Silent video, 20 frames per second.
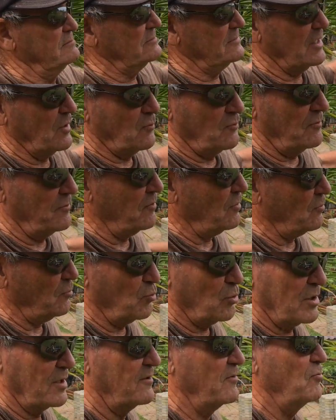They
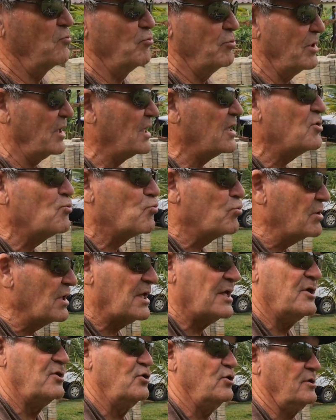work really,
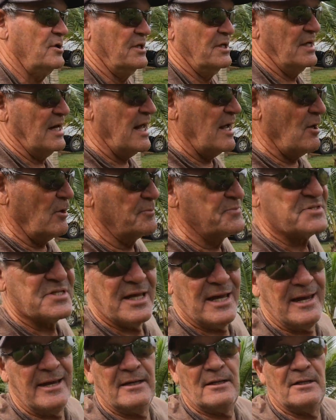really good. It helps the
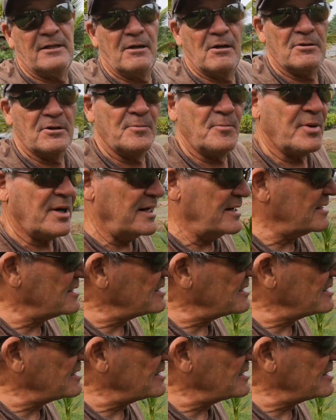handling on the bike